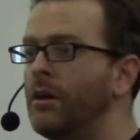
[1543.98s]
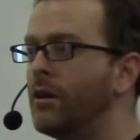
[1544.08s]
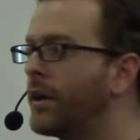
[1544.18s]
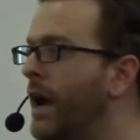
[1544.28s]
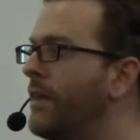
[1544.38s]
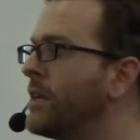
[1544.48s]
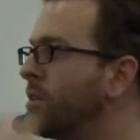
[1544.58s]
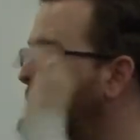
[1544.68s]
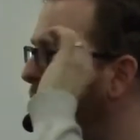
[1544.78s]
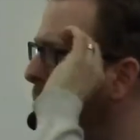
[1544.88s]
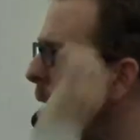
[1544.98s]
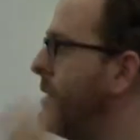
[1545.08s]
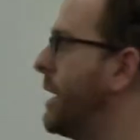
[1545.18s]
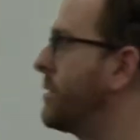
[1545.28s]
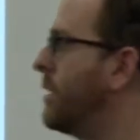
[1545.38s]
Okay, this is where
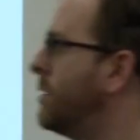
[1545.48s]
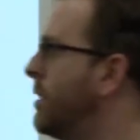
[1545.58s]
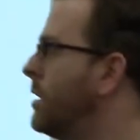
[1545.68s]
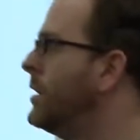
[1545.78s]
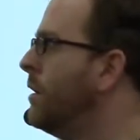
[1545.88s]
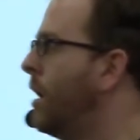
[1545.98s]
maybe like the